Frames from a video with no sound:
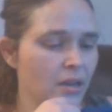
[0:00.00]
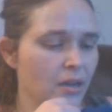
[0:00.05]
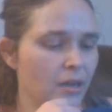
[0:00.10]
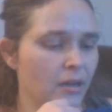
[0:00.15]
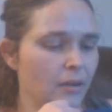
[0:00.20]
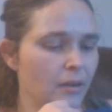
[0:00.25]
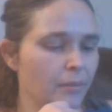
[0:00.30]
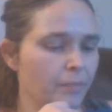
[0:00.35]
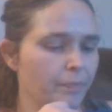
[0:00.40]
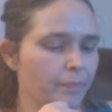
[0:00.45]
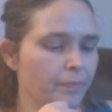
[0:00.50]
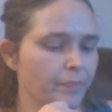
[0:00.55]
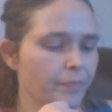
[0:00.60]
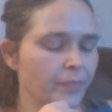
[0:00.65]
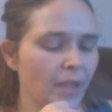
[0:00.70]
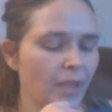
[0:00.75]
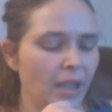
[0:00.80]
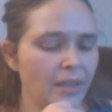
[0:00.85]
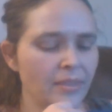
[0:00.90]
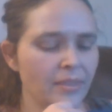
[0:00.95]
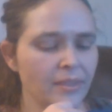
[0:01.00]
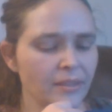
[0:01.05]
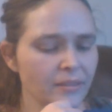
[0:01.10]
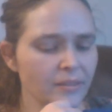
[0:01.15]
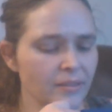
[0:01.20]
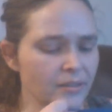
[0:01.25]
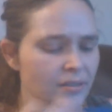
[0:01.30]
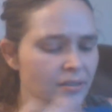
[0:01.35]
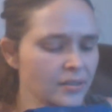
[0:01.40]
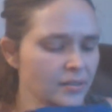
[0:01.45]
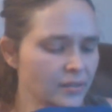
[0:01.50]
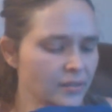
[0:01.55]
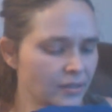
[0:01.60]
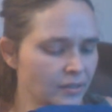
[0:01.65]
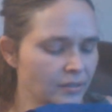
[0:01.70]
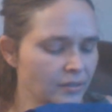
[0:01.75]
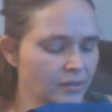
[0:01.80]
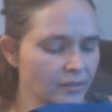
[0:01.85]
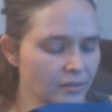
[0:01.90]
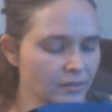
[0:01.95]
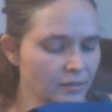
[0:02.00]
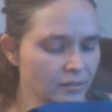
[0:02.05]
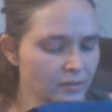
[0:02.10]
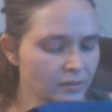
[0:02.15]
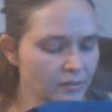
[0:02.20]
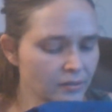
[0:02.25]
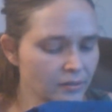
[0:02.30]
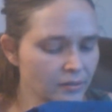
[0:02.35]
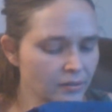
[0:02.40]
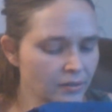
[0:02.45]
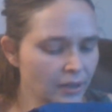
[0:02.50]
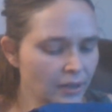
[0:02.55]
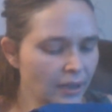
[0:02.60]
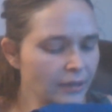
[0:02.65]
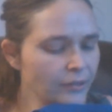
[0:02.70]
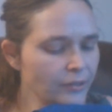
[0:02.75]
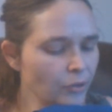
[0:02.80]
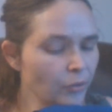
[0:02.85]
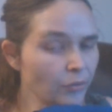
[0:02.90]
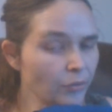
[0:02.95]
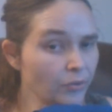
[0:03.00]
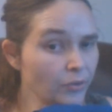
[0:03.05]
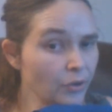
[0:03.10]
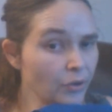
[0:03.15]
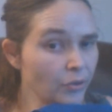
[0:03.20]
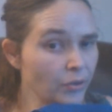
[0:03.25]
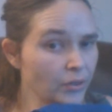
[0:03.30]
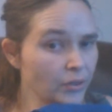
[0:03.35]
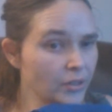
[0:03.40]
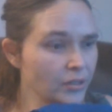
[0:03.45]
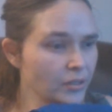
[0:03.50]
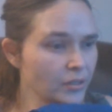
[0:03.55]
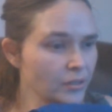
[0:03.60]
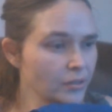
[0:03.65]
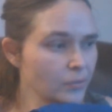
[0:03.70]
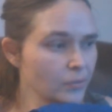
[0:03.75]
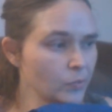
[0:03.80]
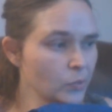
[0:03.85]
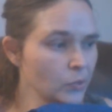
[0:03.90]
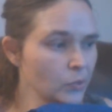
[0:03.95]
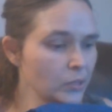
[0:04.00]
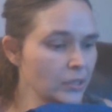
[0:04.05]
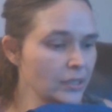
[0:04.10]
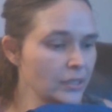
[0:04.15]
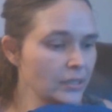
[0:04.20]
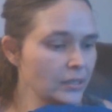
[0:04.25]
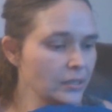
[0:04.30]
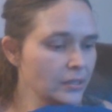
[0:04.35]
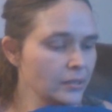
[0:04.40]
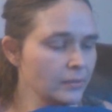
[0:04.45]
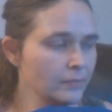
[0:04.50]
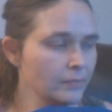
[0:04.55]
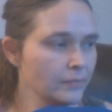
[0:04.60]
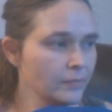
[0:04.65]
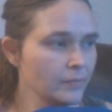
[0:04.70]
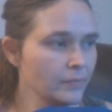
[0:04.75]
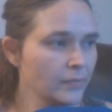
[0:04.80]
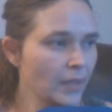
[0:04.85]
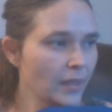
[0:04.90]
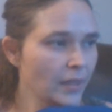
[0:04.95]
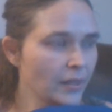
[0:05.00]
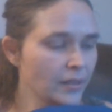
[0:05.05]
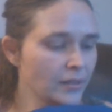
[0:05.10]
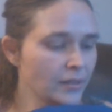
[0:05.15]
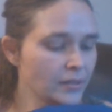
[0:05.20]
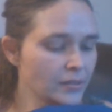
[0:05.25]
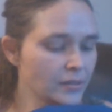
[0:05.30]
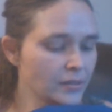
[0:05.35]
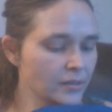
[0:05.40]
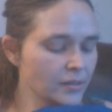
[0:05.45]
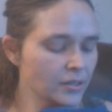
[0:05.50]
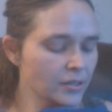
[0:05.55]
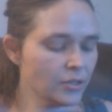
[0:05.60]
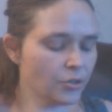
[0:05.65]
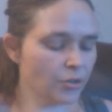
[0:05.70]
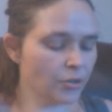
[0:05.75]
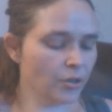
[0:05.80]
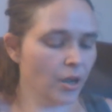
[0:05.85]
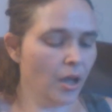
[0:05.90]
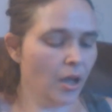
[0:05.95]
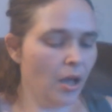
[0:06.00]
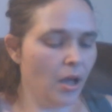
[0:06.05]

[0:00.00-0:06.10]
Um, I think this is a, I don't know that this is a wool knit. I think this is t-shirt.